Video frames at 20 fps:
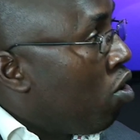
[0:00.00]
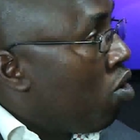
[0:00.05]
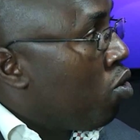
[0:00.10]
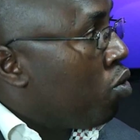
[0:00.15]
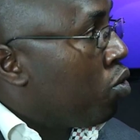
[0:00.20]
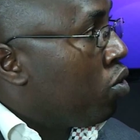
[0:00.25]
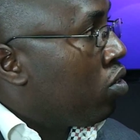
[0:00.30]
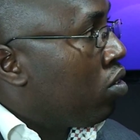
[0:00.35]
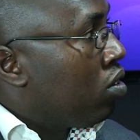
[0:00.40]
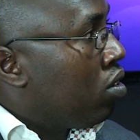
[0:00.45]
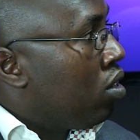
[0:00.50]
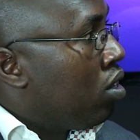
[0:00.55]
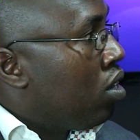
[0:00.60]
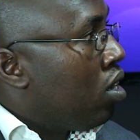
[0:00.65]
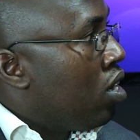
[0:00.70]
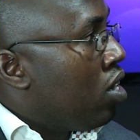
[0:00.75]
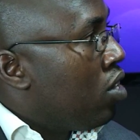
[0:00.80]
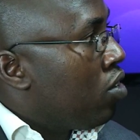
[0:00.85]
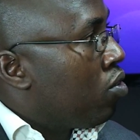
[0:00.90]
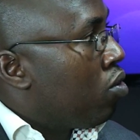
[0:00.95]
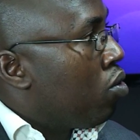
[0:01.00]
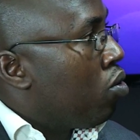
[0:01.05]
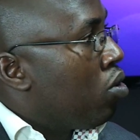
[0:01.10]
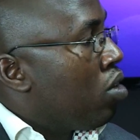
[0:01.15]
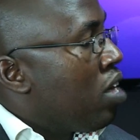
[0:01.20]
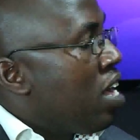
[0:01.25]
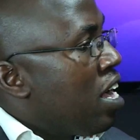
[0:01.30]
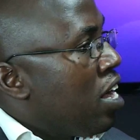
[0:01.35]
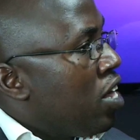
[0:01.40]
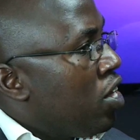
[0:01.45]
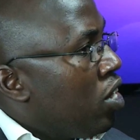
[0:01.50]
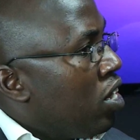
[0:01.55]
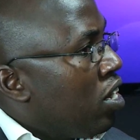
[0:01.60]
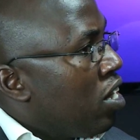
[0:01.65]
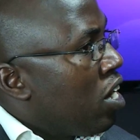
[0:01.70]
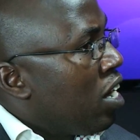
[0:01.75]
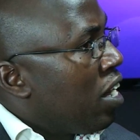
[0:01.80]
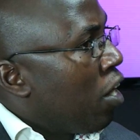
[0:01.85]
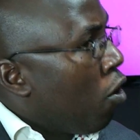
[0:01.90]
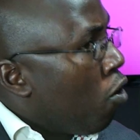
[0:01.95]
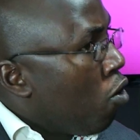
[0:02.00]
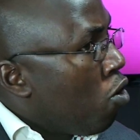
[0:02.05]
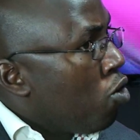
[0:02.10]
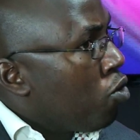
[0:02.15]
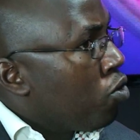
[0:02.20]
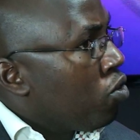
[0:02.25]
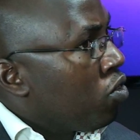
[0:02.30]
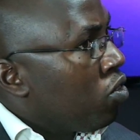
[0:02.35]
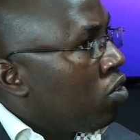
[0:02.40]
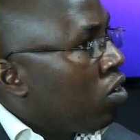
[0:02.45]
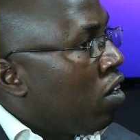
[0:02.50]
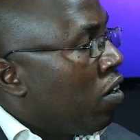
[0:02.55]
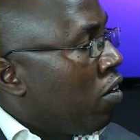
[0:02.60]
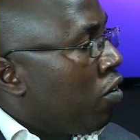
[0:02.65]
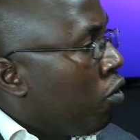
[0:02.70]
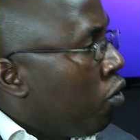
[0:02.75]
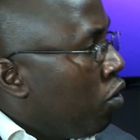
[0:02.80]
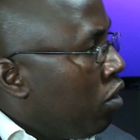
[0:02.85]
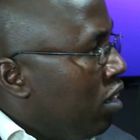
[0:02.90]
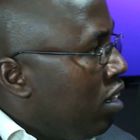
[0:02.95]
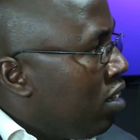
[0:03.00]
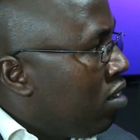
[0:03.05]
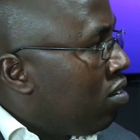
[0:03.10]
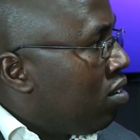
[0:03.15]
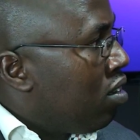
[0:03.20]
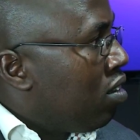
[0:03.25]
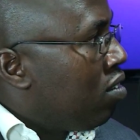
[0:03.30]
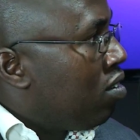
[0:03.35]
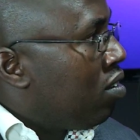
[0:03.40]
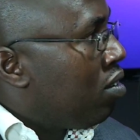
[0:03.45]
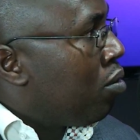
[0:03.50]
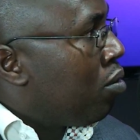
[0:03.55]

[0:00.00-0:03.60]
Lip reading: laws. So laws are created